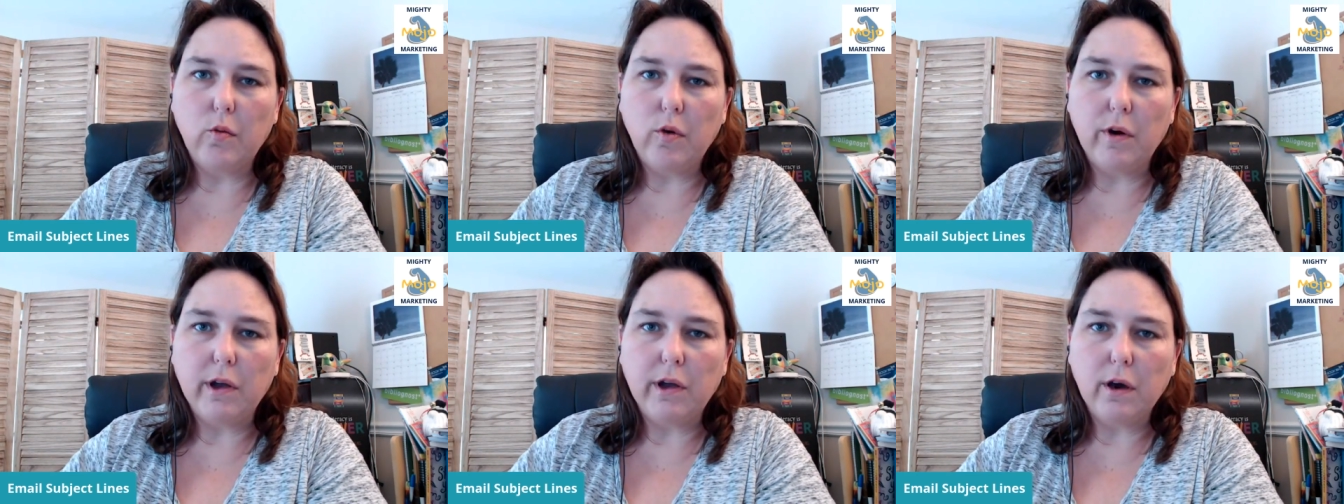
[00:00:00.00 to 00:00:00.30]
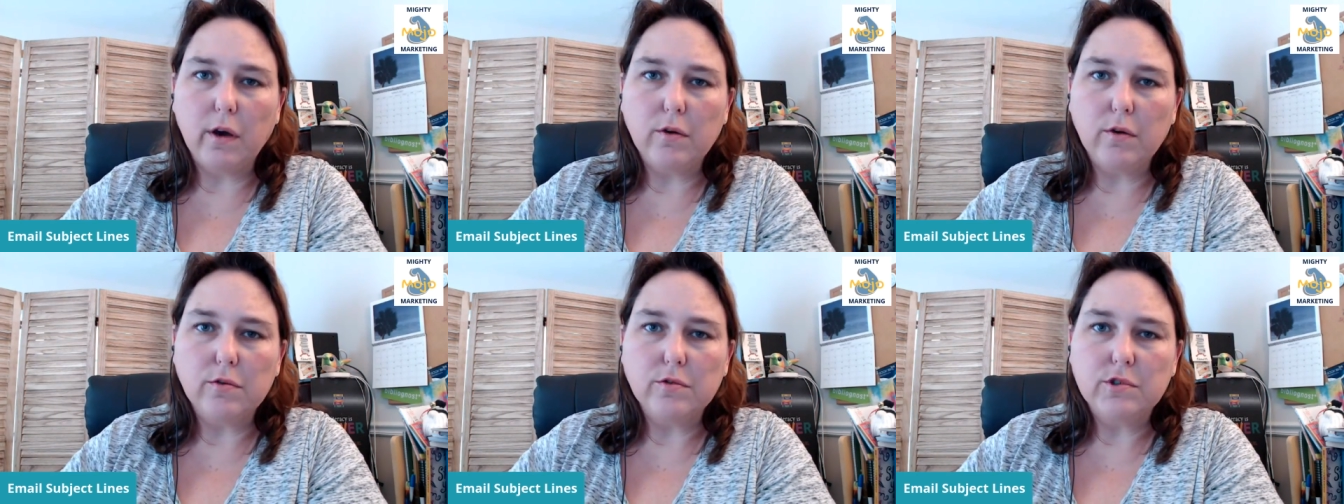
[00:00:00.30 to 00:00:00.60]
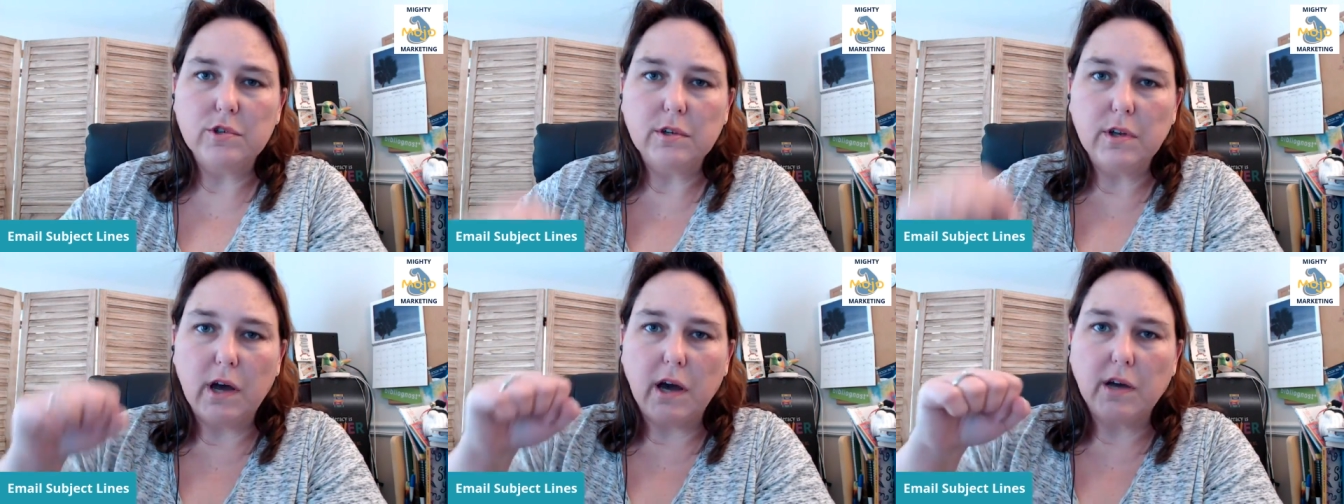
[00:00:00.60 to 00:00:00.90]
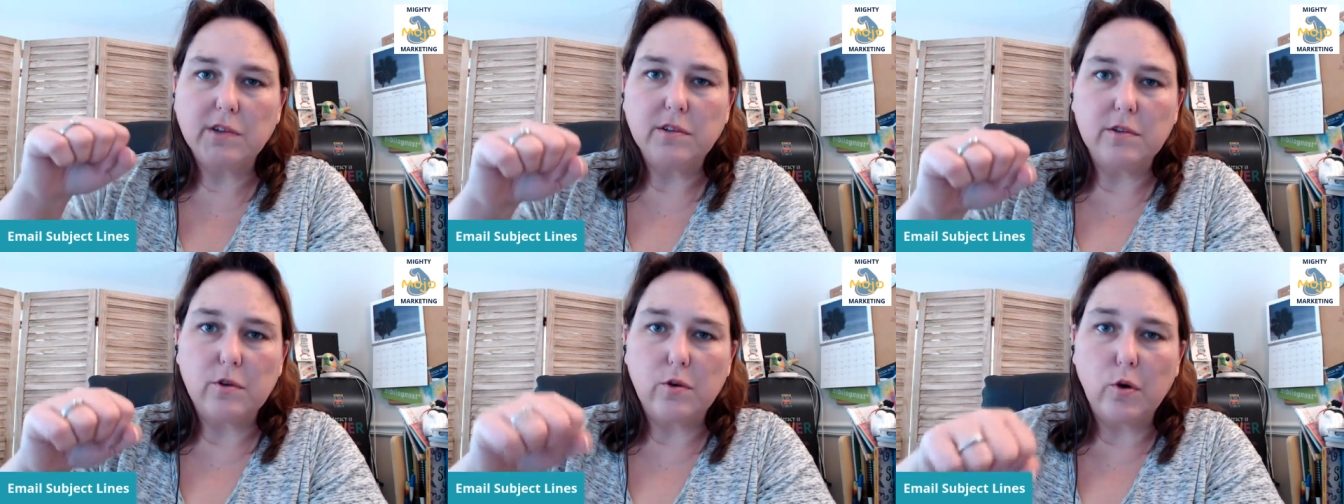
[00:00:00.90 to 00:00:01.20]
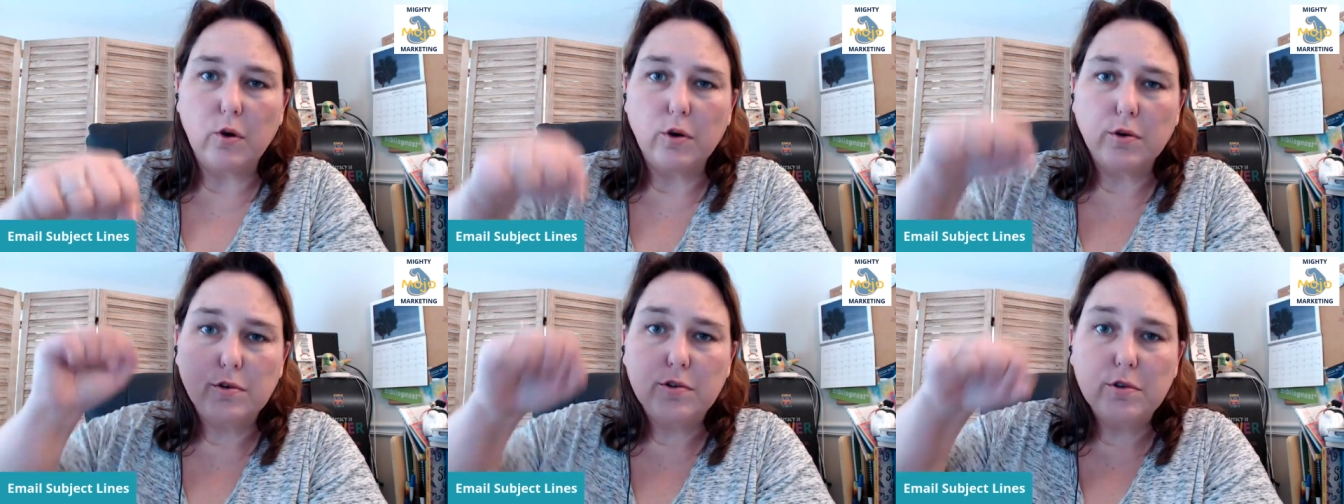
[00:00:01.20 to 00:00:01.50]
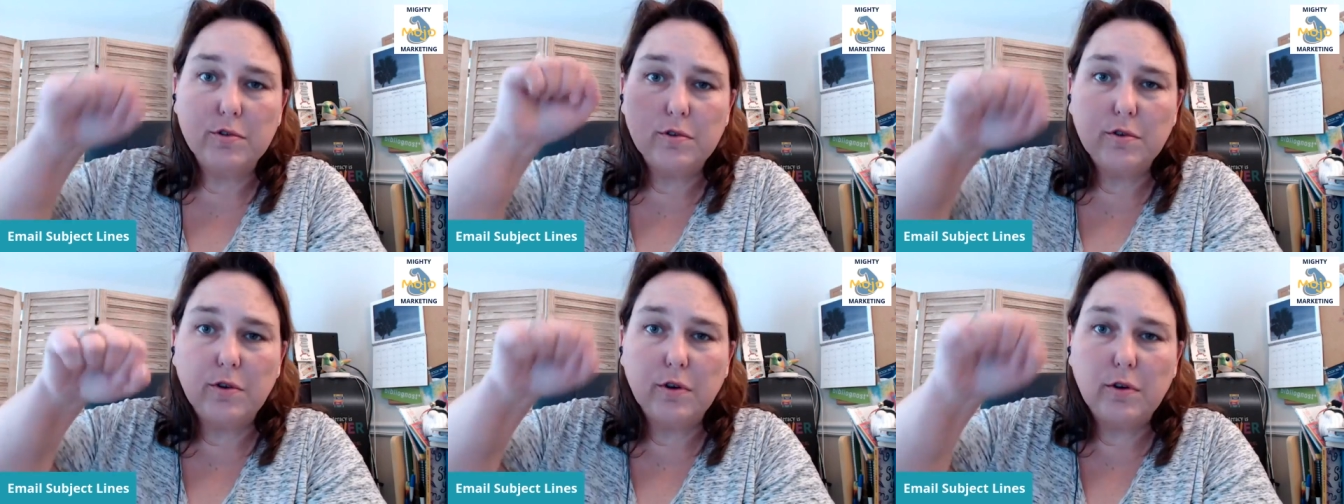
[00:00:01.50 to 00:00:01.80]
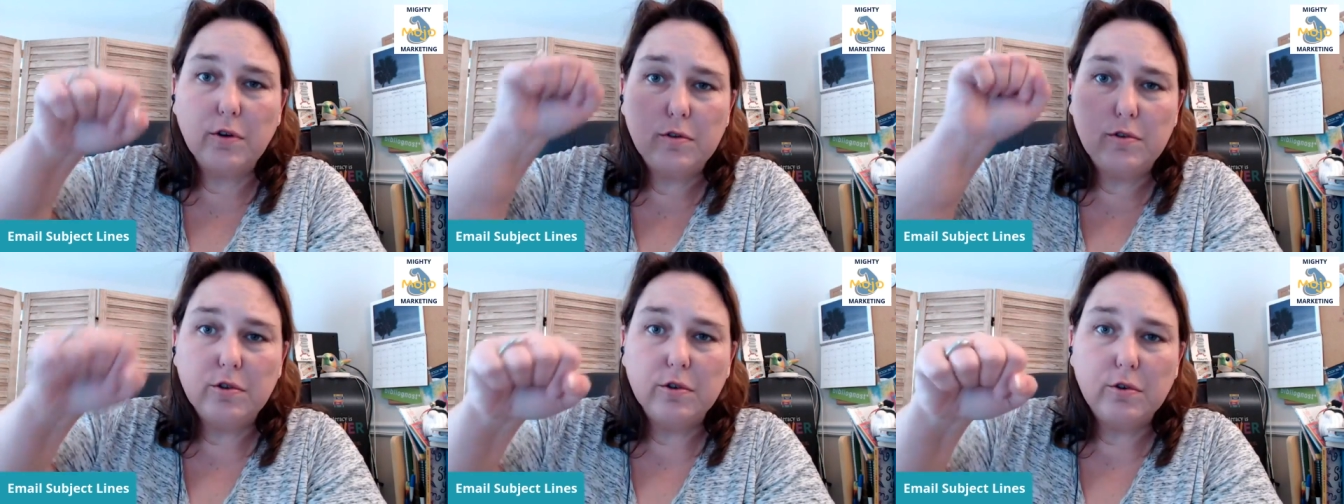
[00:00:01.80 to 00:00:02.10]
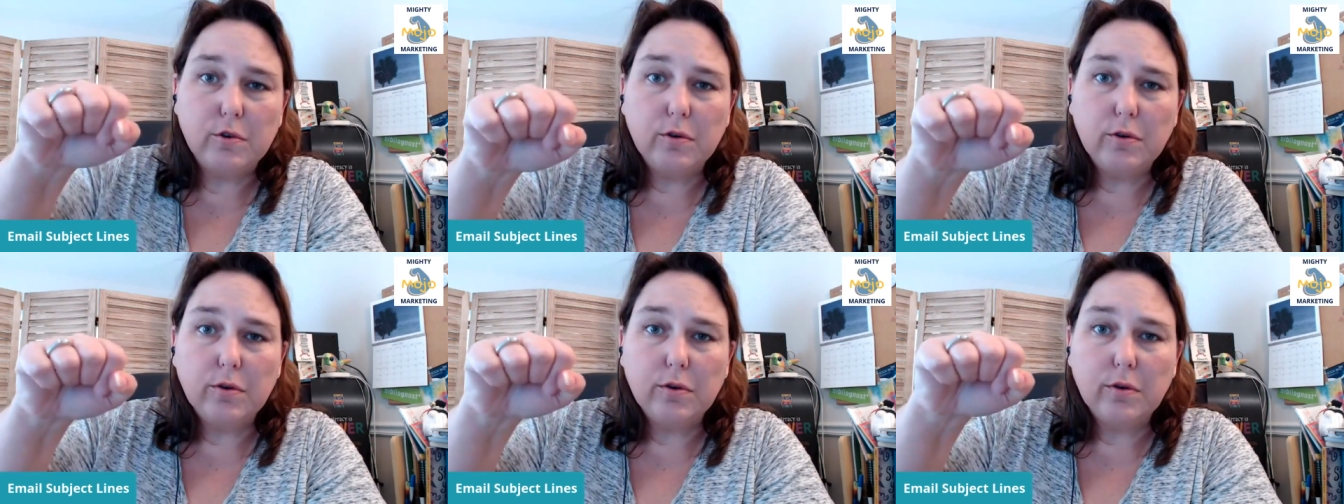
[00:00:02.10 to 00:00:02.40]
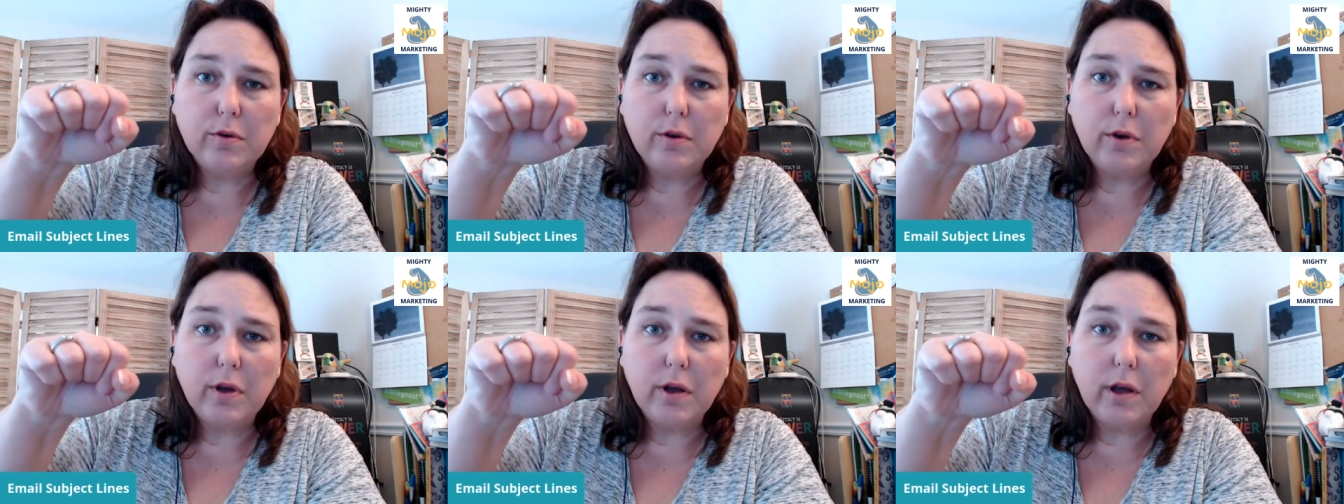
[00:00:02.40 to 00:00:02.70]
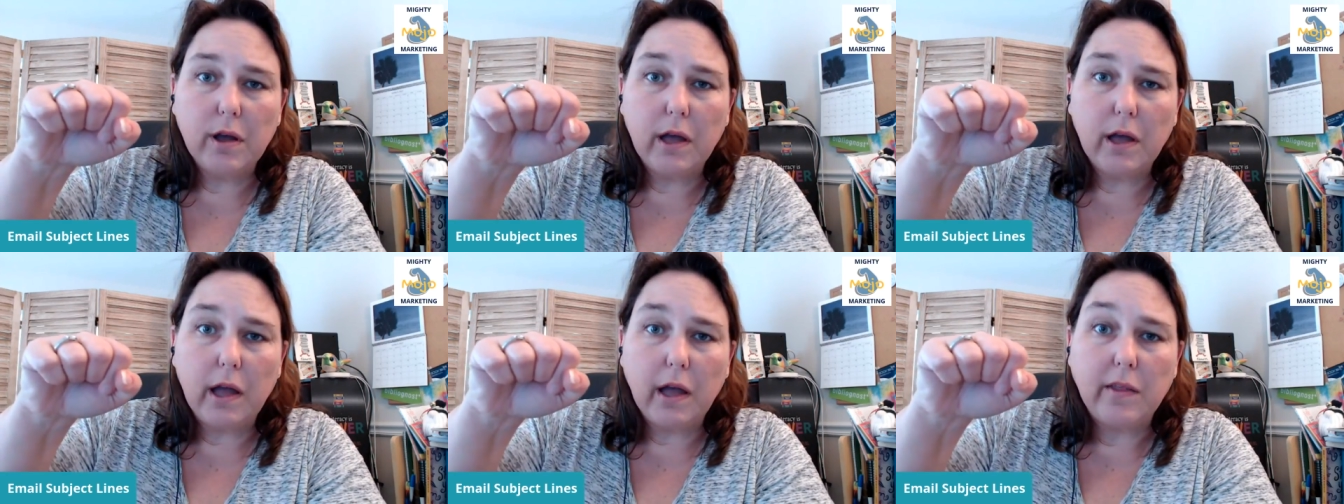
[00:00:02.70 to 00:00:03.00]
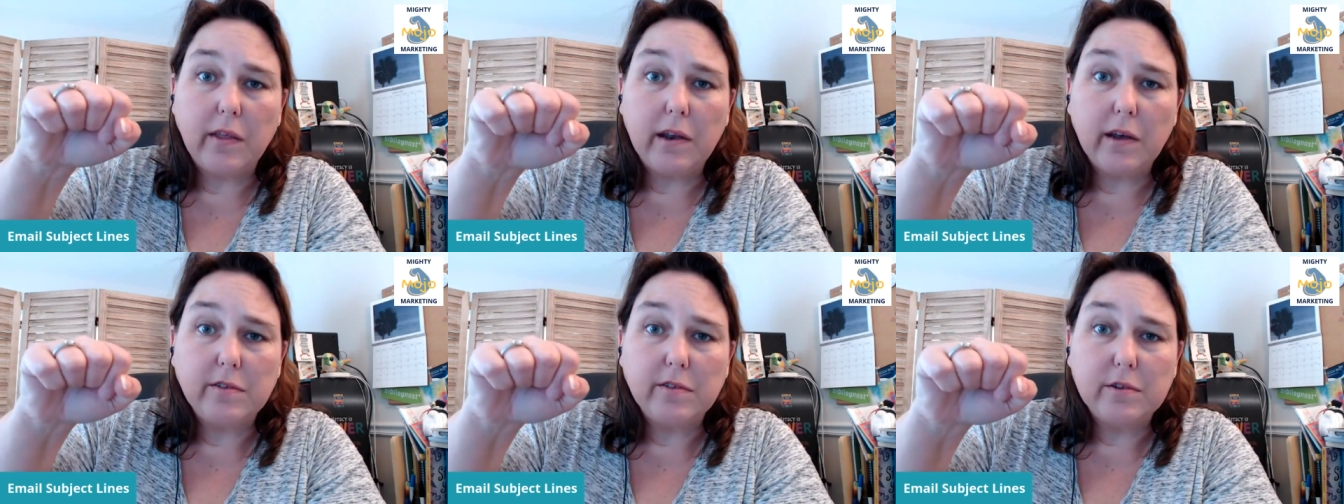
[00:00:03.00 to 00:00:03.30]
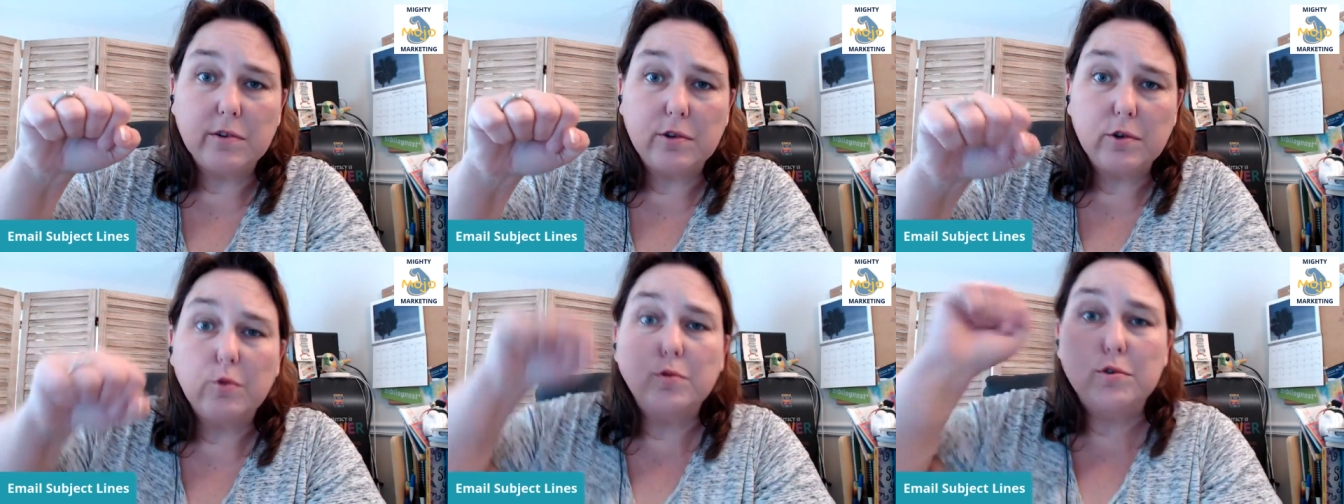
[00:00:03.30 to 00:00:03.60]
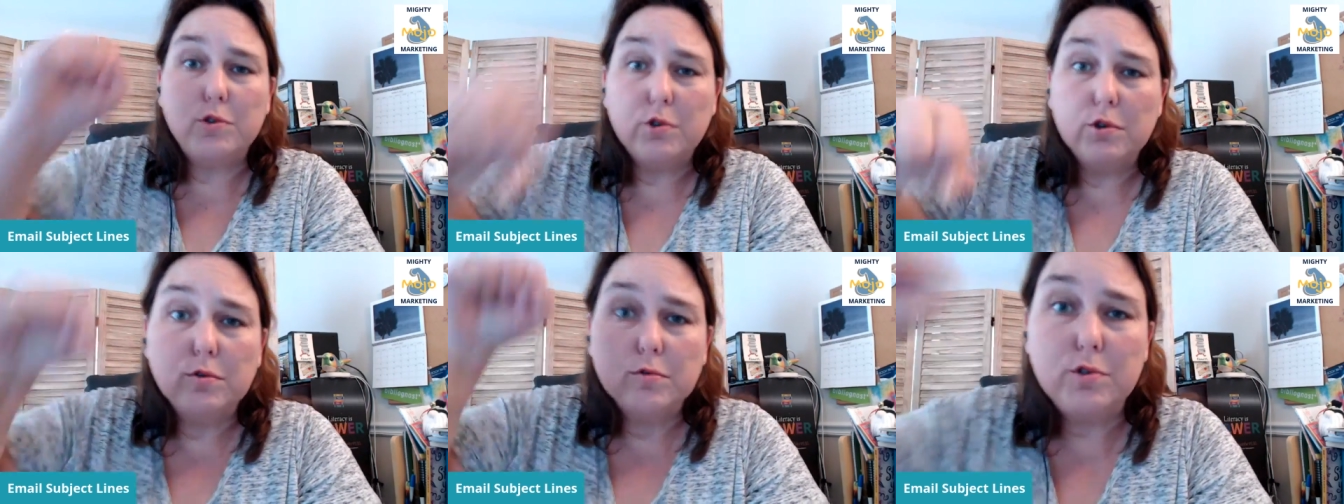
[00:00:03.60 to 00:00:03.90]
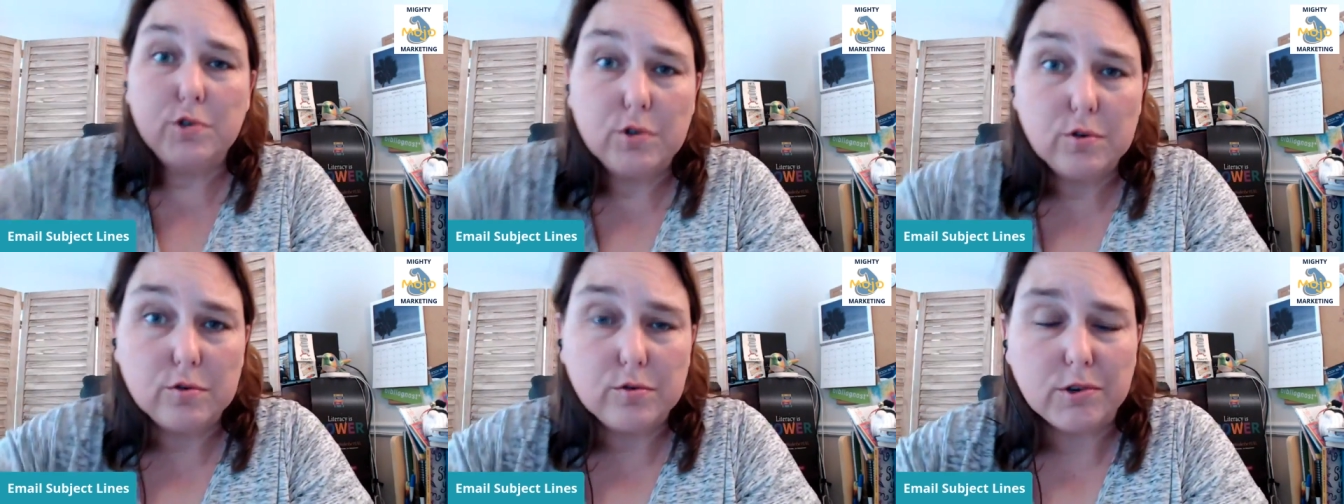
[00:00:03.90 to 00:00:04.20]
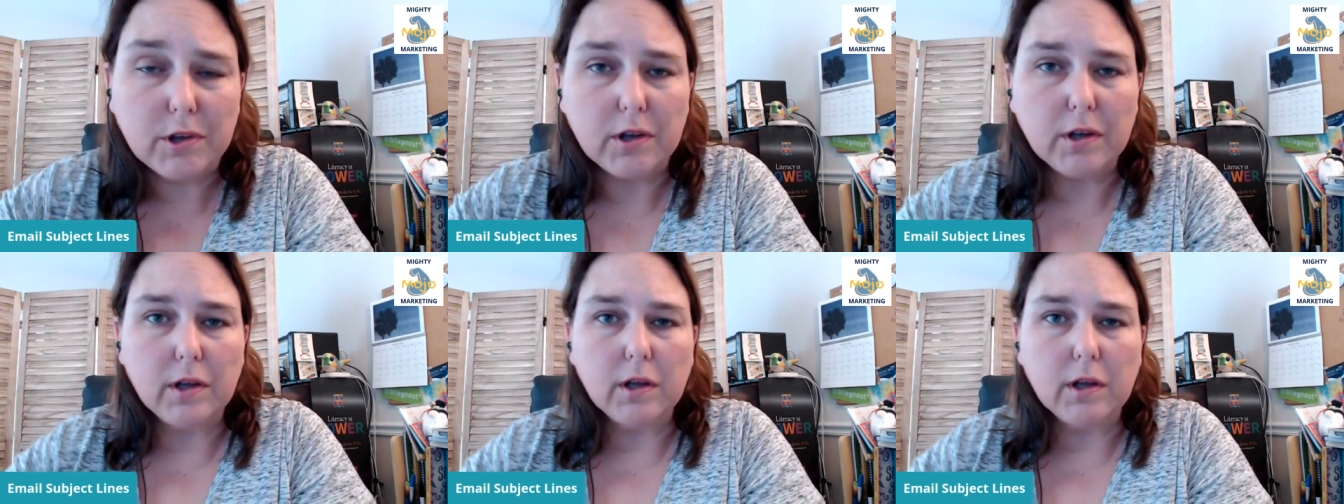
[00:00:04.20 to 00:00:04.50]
where he goes, knocks on the door, doot, doot, doot, doot, and he doesn't do doot, doot.